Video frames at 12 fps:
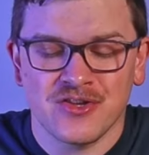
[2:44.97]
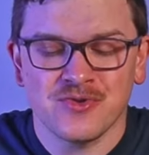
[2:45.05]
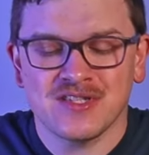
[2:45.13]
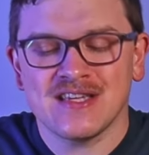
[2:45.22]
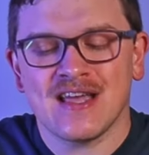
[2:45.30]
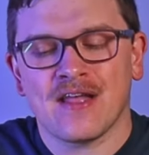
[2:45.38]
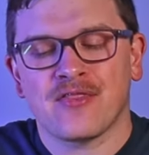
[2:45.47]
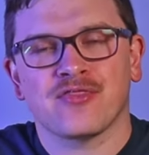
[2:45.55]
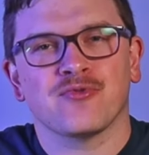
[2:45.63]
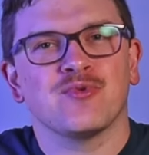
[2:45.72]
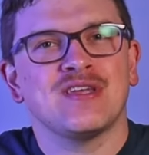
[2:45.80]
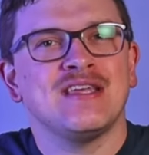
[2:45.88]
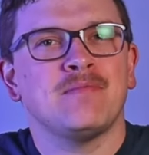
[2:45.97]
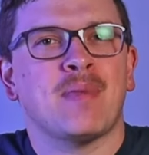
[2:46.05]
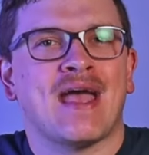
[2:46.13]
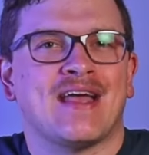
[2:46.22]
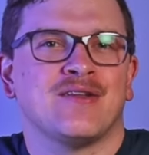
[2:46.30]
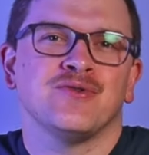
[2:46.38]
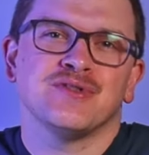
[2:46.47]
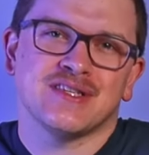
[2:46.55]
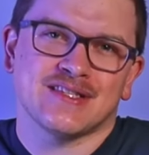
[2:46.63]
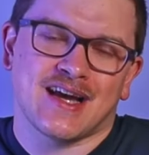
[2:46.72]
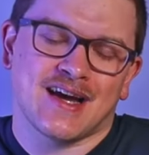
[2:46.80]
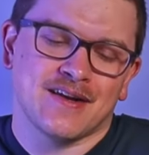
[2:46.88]
you see a 3-panel
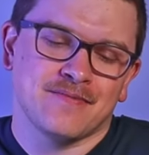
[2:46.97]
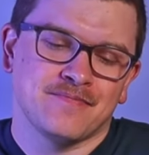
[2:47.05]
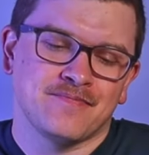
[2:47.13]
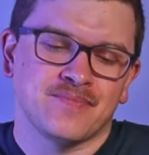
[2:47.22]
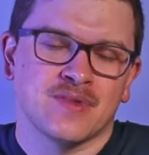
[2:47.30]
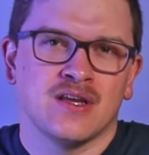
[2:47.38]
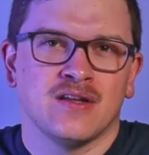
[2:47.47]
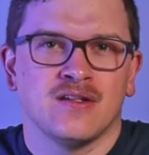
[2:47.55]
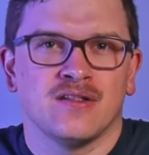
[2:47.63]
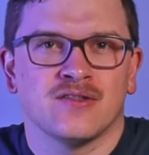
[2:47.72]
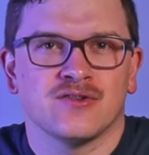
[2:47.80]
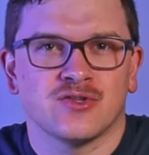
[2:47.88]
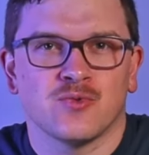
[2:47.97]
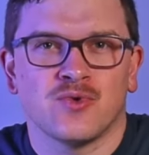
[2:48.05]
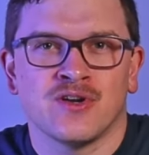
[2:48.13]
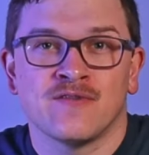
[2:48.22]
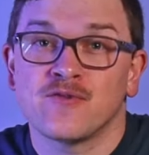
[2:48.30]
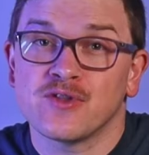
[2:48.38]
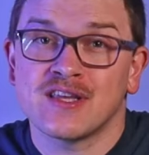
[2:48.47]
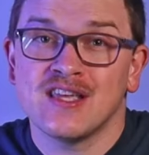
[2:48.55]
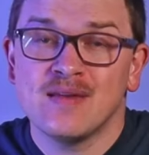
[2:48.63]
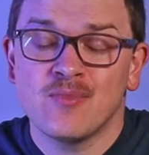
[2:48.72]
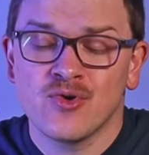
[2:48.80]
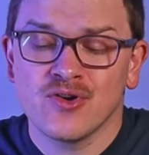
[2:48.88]
design. There's the one for the
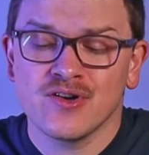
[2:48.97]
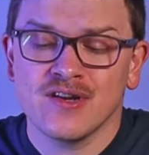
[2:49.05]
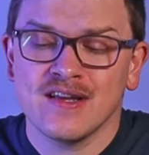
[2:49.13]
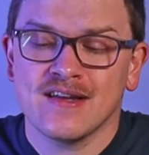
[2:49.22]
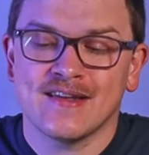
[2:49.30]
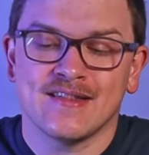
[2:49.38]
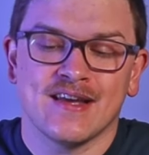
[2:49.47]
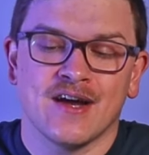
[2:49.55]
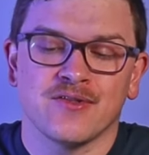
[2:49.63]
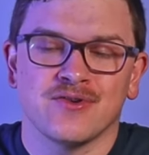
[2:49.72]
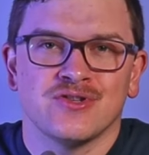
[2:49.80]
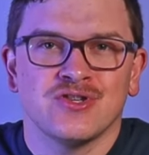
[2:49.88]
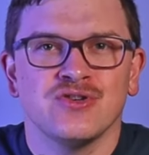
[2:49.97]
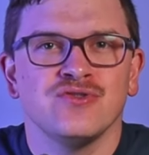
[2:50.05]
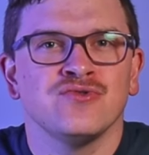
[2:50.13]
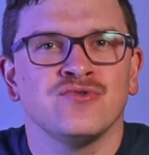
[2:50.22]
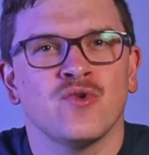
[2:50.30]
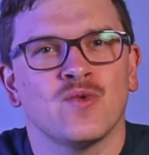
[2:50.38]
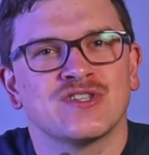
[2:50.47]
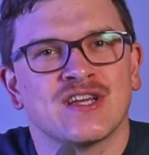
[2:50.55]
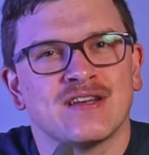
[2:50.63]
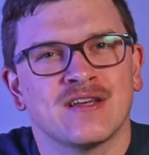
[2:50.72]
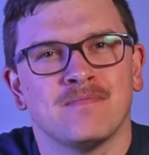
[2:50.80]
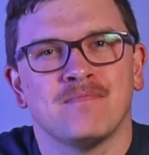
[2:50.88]
keyboard and the other two which
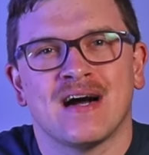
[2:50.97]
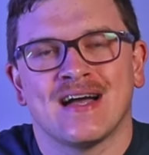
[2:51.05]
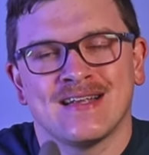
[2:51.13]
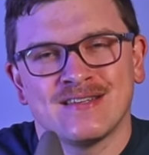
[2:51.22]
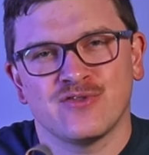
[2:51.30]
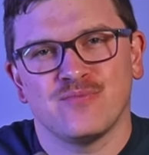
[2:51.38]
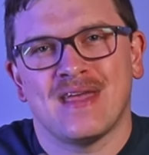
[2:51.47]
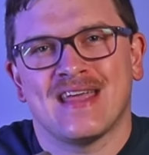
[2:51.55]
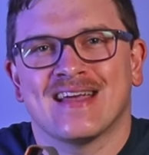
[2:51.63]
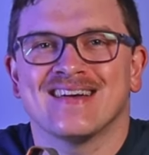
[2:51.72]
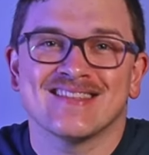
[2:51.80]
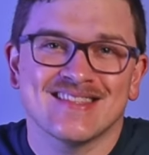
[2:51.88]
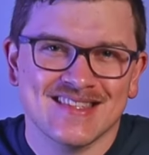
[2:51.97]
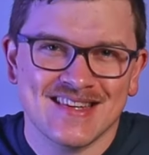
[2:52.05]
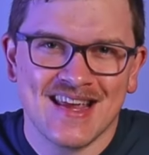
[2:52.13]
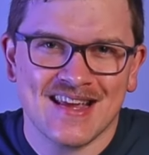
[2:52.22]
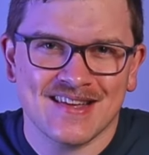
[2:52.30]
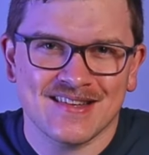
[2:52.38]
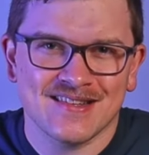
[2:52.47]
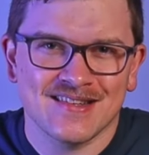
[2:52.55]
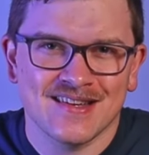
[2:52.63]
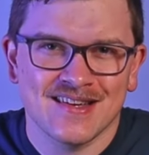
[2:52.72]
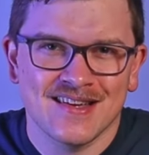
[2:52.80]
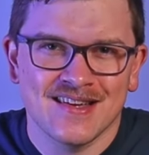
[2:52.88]
can combine to make a stand.
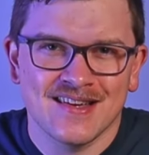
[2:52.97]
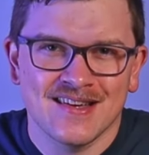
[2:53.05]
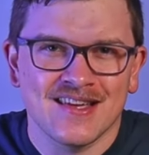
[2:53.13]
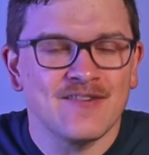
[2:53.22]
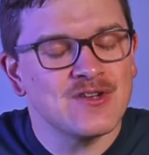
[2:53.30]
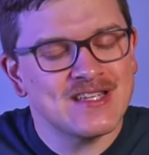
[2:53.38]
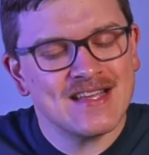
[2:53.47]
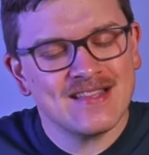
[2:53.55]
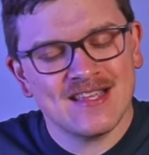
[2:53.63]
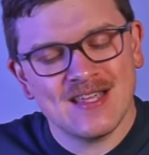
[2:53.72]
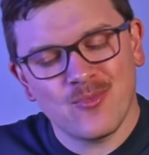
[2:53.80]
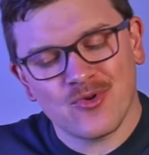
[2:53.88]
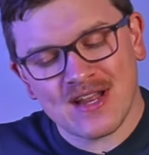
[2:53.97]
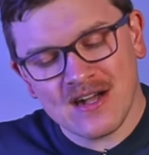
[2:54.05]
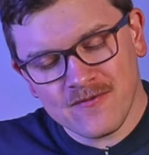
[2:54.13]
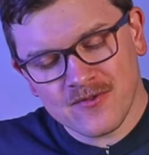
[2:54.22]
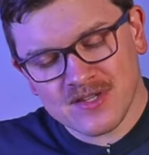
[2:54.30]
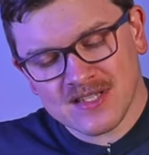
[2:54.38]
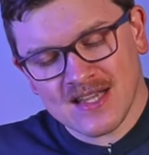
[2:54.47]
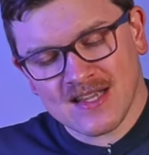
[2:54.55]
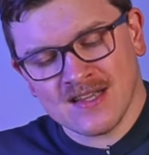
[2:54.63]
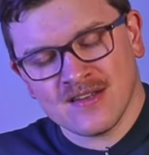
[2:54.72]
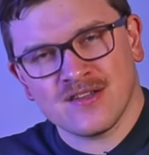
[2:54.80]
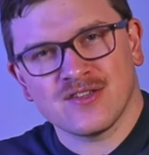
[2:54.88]
If we take the keyboard out for a
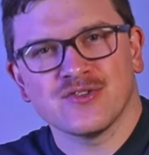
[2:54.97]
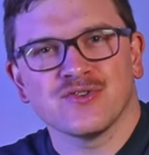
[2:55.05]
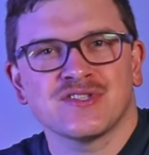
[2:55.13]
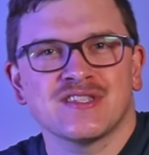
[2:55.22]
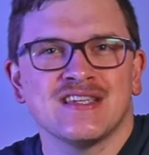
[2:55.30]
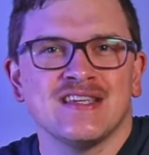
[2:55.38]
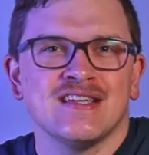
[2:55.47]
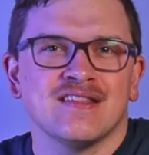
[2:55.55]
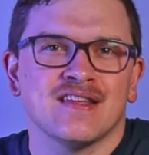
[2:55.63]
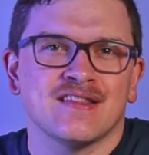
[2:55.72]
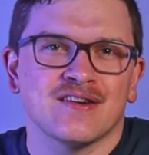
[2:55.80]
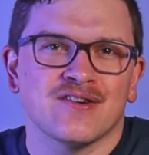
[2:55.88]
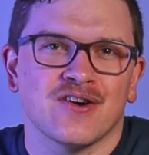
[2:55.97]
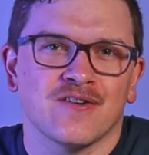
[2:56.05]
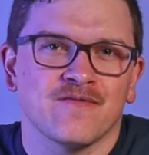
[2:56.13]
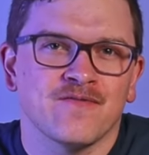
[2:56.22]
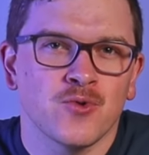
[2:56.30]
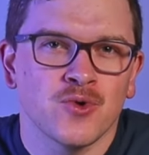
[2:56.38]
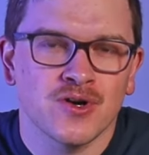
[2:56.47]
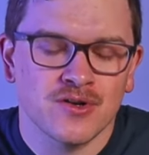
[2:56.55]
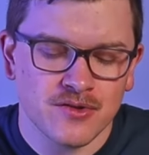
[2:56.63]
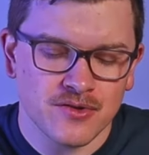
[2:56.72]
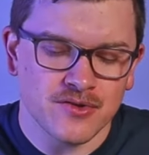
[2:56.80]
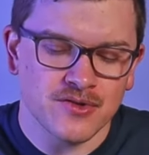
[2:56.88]
second, you'll see that there are 4
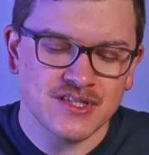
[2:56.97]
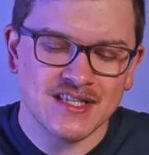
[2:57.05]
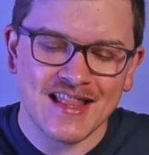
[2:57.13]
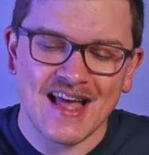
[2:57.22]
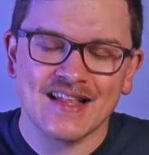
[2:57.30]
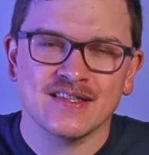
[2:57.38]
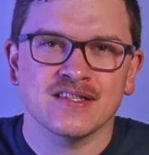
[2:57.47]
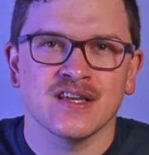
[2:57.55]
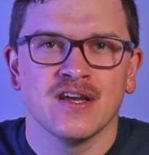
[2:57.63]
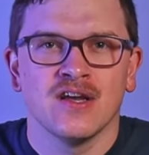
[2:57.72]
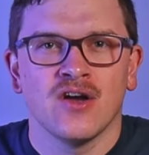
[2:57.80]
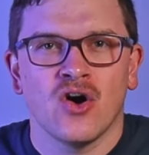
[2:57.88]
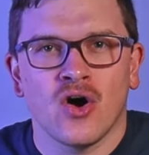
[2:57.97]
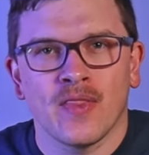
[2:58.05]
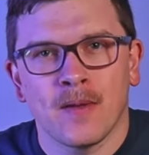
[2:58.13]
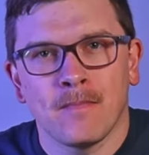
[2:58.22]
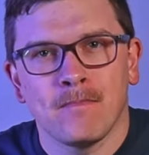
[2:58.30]
little slots on the